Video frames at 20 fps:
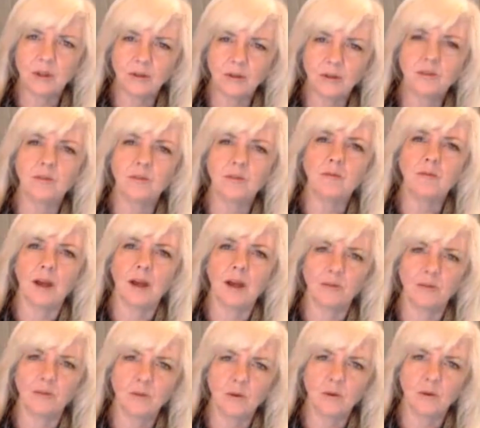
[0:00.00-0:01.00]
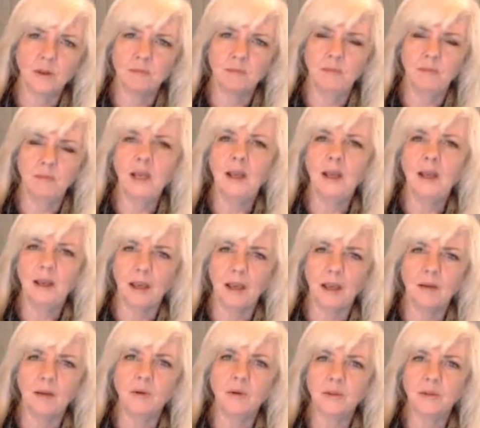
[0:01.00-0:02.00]
result of that, of course,
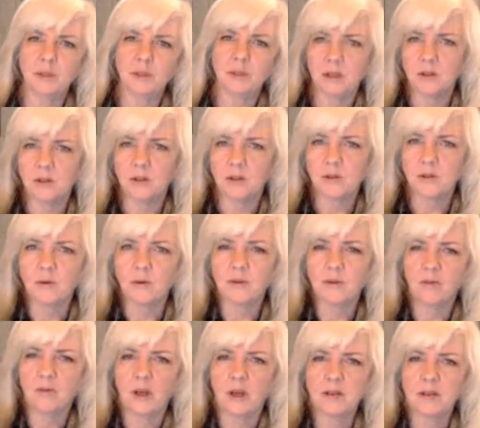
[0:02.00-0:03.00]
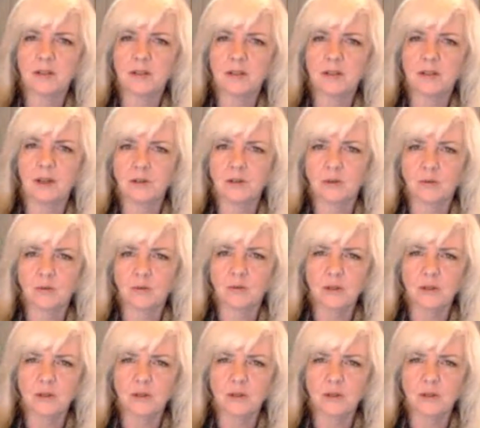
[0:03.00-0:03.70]
being able to control the vast natural